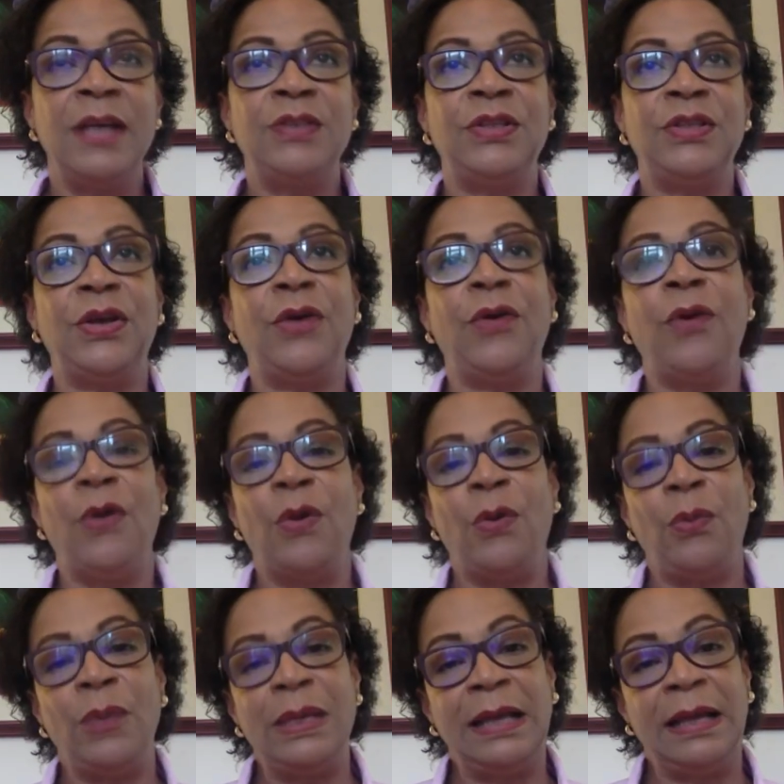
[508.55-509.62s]
So
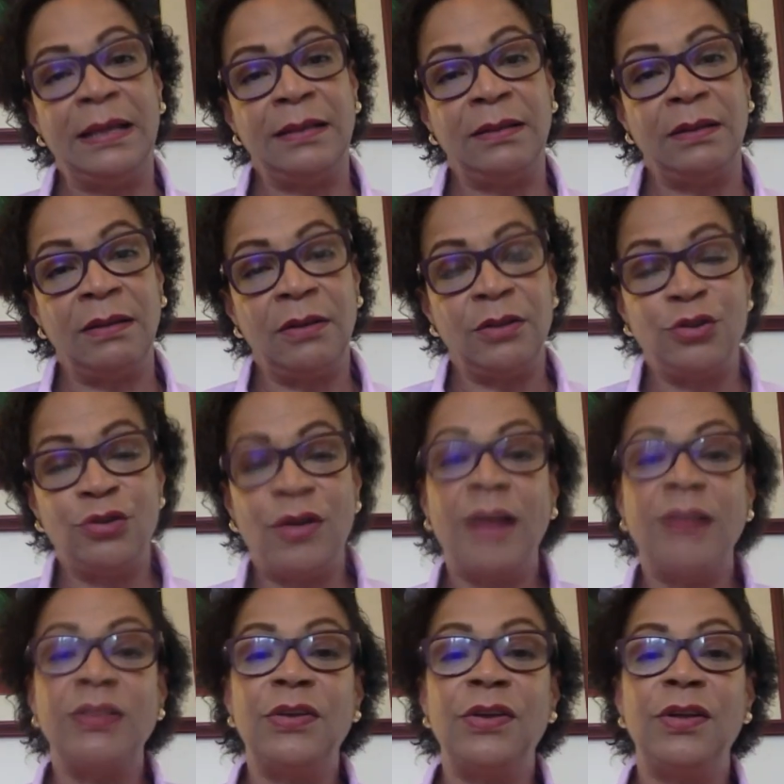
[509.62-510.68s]
we can
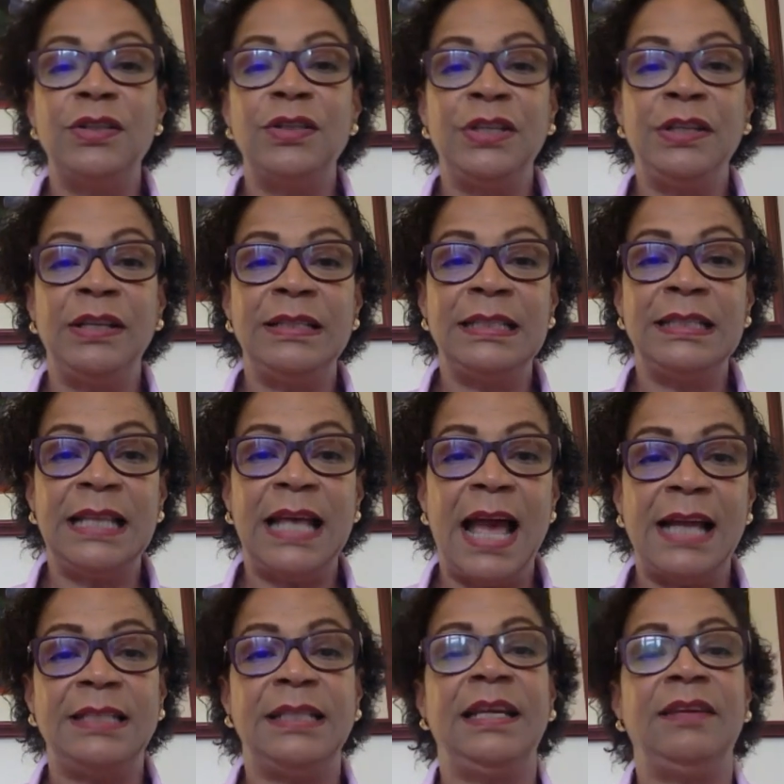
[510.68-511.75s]
contract collagen that's
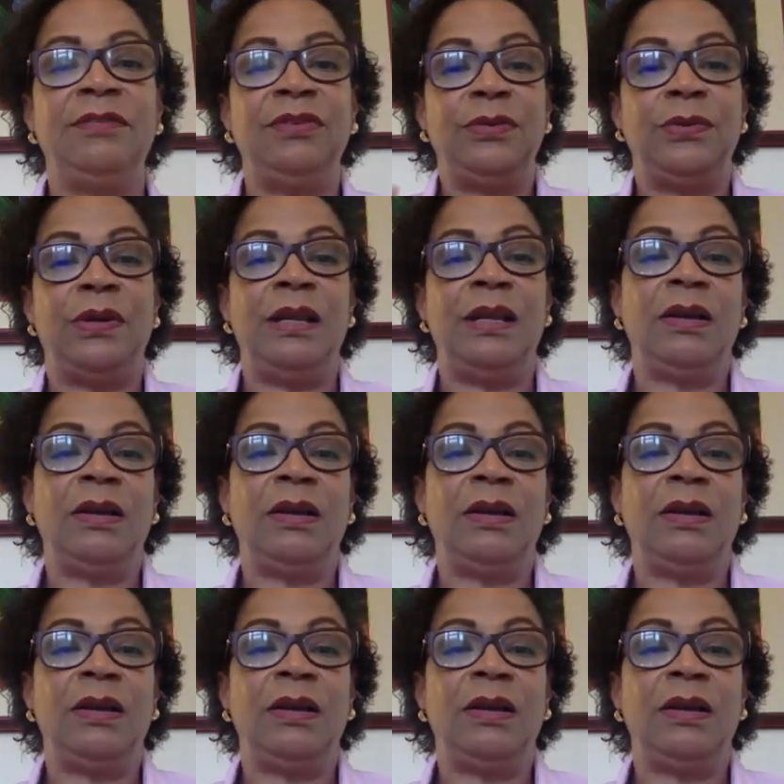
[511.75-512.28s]
there to give you